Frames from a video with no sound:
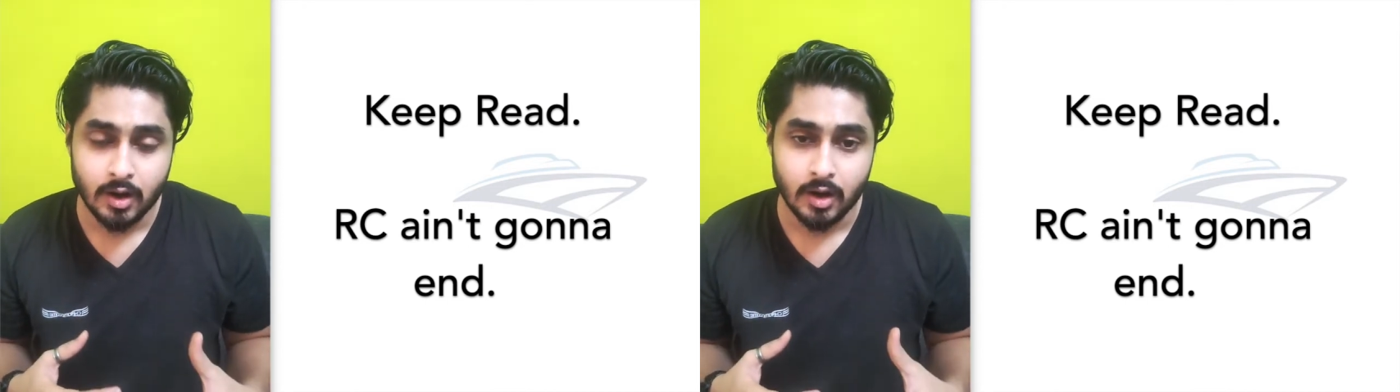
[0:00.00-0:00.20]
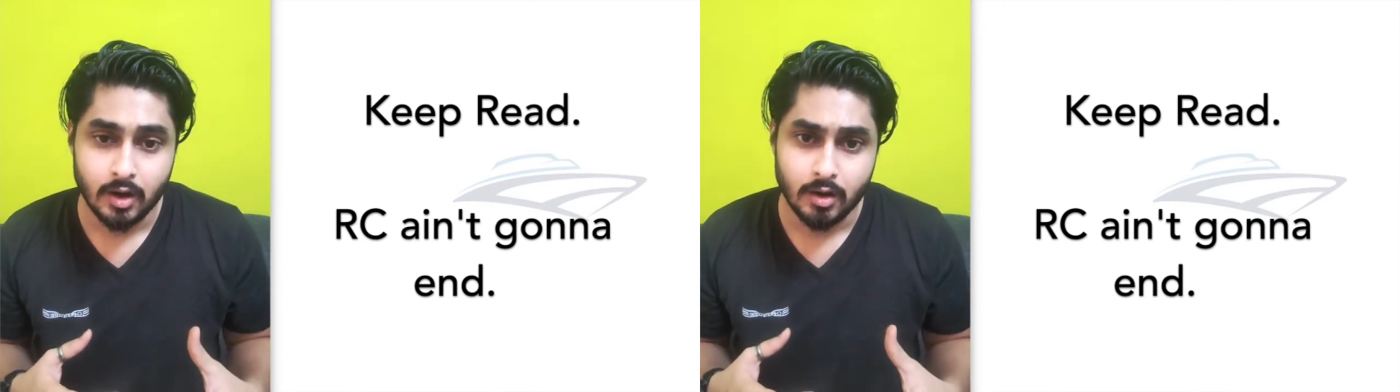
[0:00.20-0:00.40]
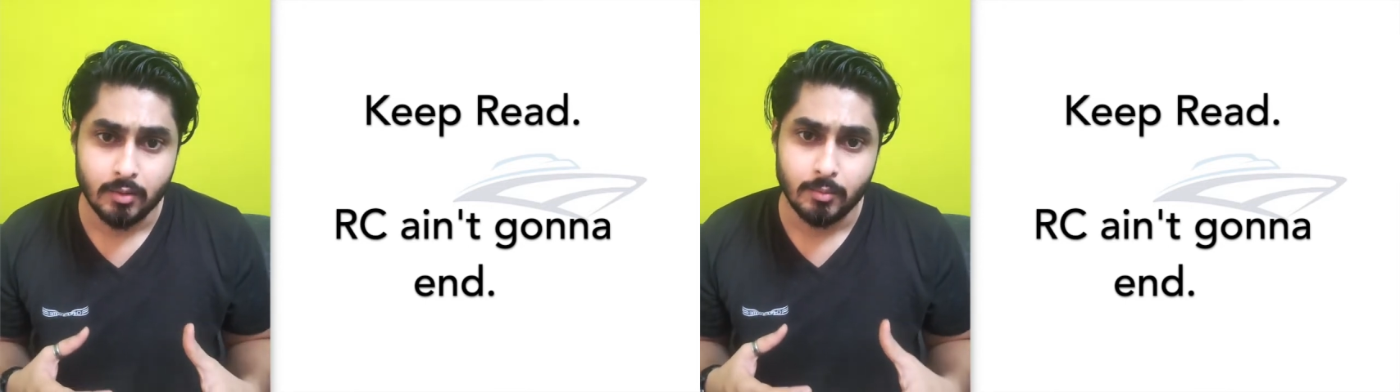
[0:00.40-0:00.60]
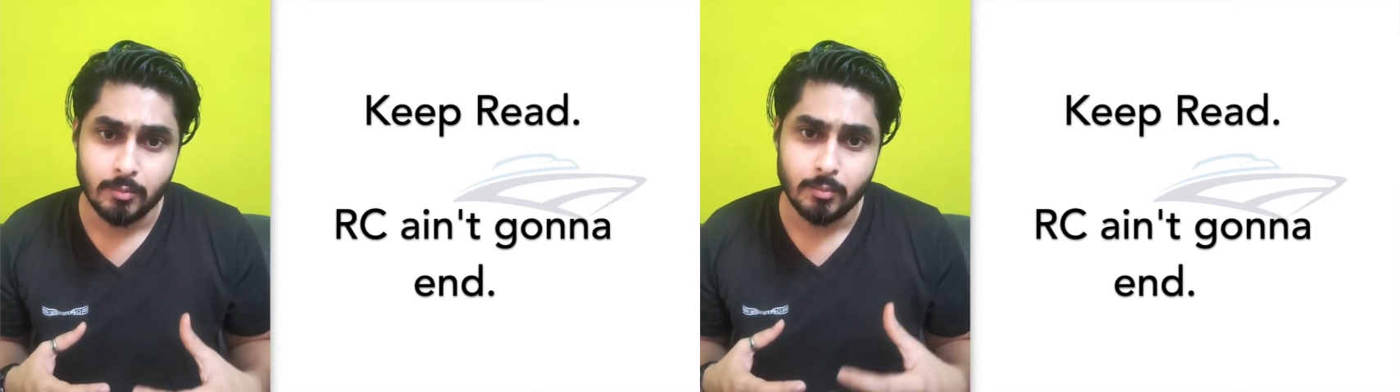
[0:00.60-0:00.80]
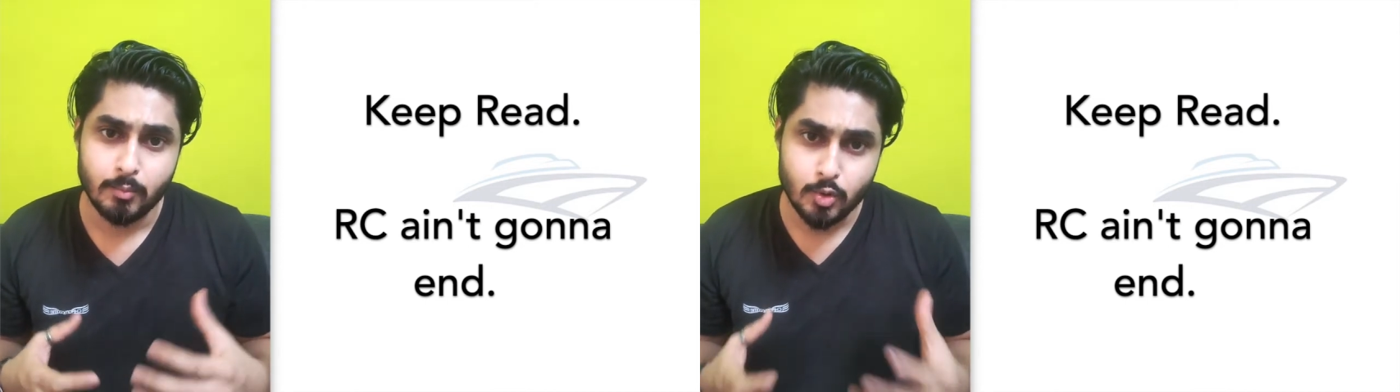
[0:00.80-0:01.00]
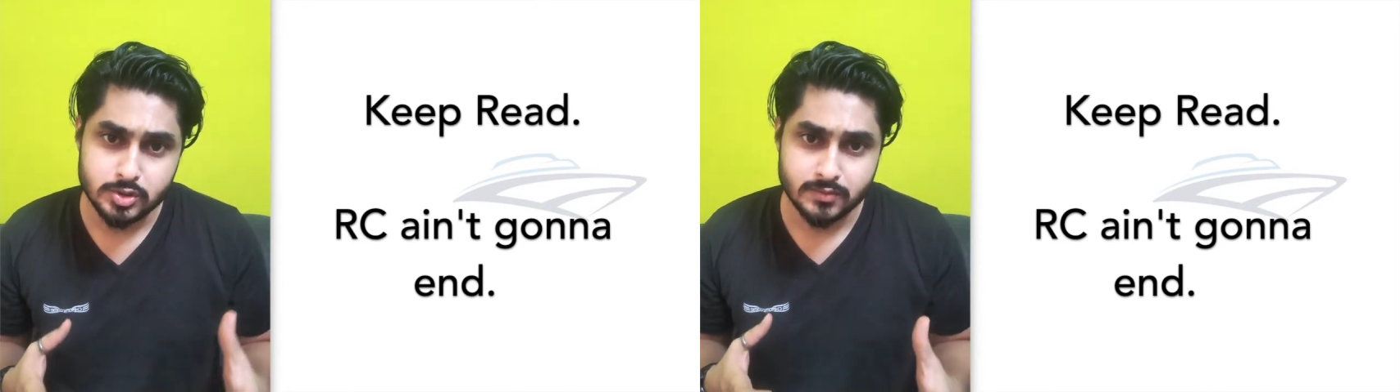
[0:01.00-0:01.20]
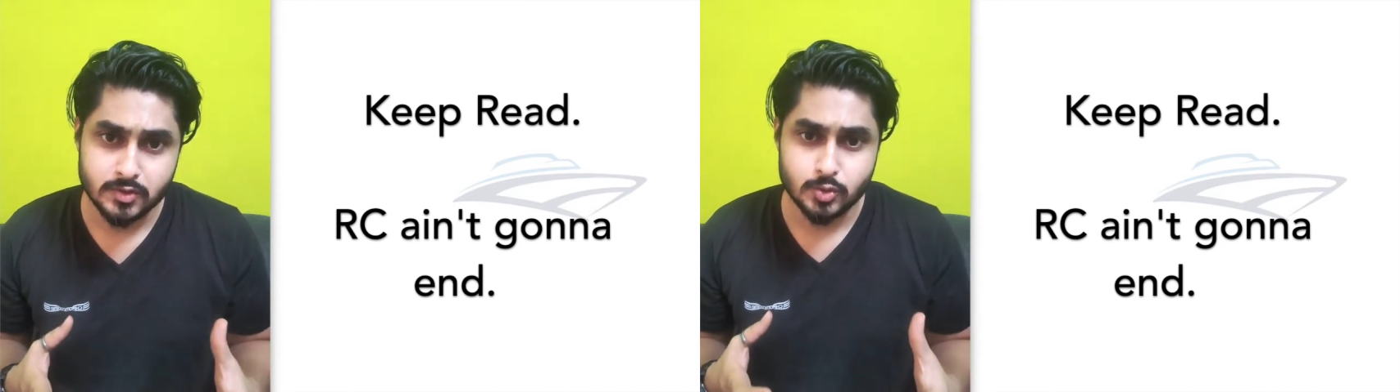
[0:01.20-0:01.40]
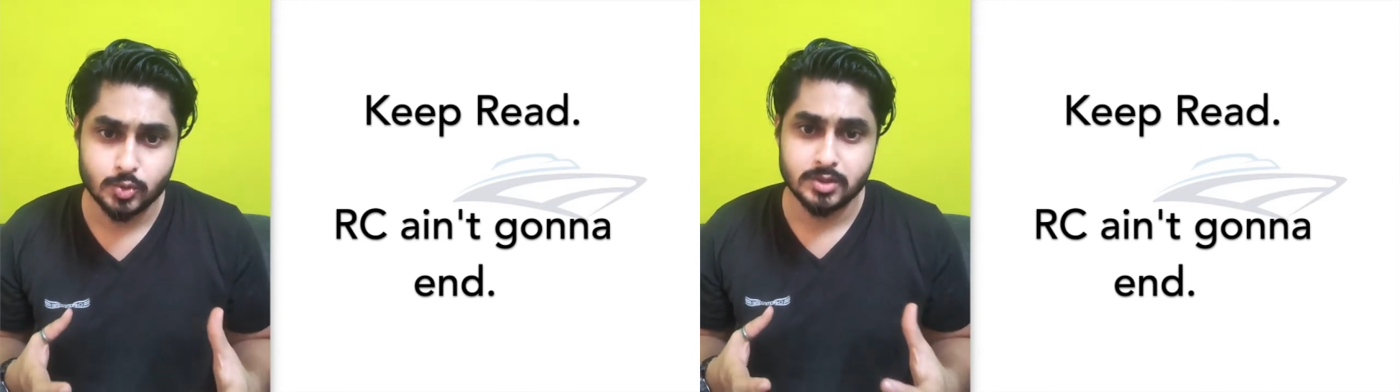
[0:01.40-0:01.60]
most of
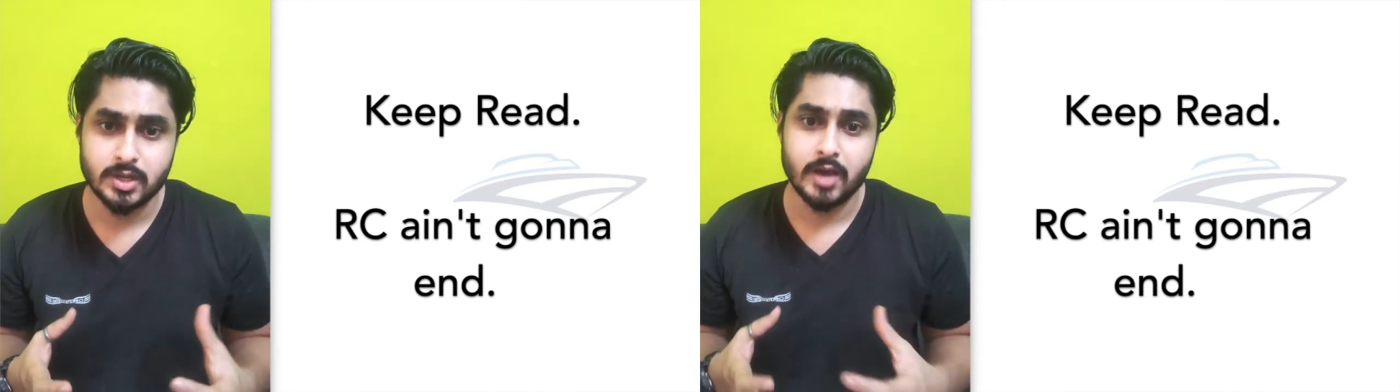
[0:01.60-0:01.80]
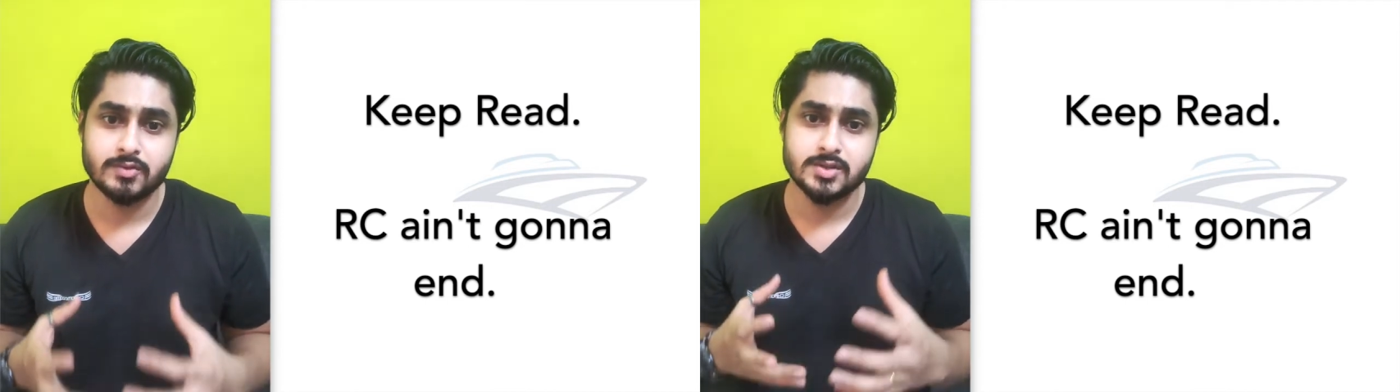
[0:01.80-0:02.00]
the students have